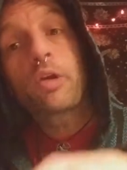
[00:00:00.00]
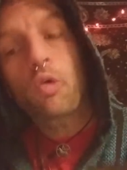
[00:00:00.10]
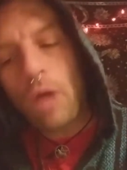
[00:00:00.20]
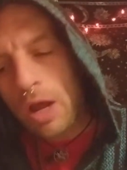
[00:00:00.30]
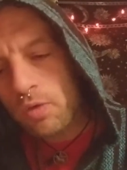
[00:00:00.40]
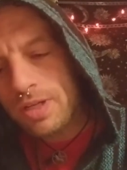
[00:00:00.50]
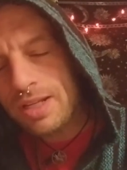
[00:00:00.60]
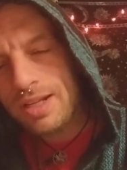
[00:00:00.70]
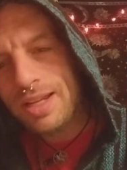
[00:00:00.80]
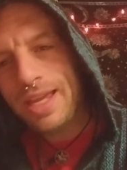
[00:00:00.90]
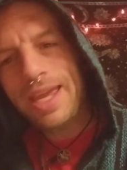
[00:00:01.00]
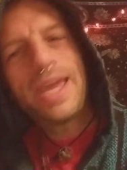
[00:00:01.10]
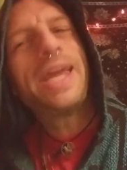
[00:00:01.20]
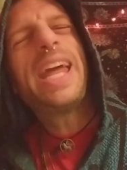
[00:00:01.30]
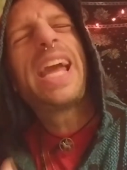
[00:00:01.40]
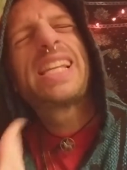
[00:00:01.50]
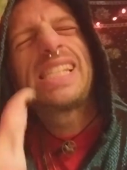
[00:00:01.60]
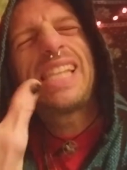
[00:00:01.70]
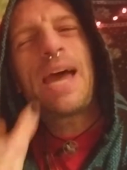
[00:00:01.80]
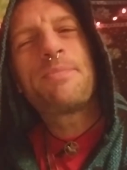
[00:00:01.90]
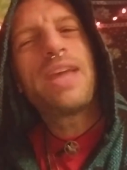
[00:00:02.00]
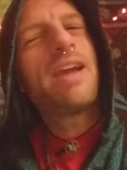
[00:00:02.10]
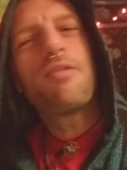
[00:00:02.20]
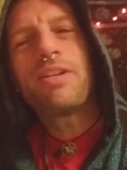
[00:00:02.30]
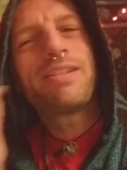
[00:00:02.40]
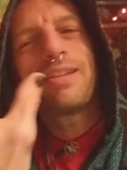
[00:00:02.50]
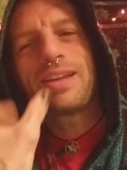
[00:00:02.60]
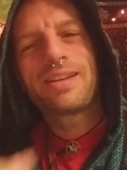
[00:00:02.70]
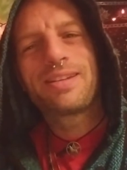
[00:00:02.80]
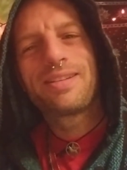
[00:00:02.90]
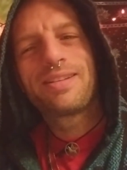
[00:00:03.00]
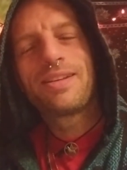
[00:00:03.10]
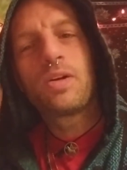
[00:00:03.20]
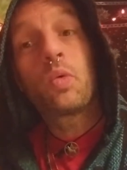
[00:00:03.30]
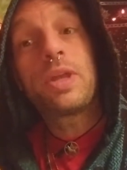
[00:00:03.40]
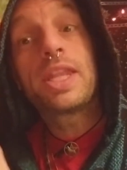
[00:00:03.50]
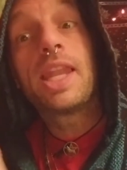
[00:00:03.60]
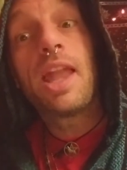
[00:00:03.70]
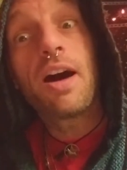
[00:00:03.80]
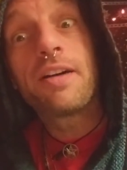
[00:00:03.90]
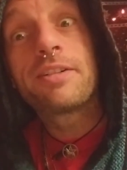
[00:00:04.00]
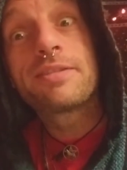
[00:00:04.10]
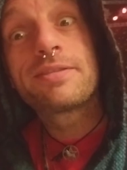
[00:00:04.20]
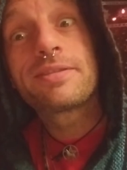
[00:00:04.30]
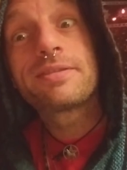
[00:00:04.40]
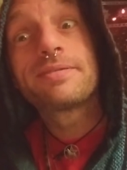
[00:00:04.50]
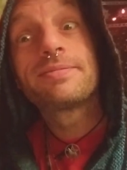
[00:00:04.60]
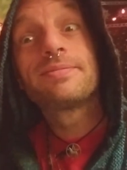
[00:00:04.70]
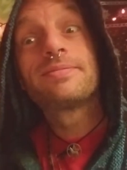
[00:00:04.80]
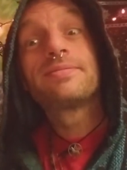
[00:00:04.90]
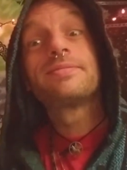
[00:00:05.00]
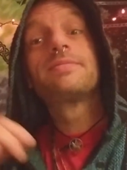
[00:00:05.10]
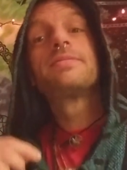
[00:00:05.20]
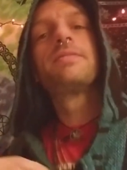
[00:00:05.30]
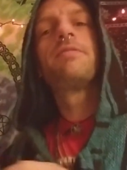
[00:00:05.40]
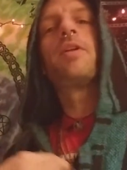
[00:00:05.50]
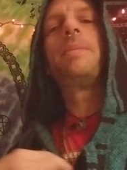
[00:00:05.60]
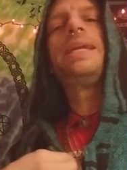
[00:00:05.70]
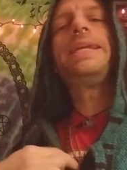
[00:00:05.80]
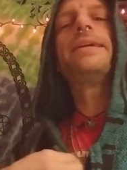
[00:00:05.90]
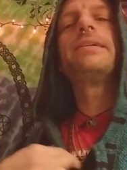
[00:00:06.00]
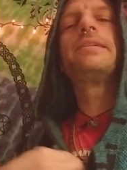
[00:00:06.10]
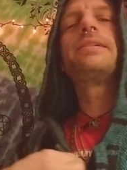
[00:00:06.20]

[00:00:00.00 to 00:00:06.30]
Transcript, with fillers: grounded, and accept everything with love from here.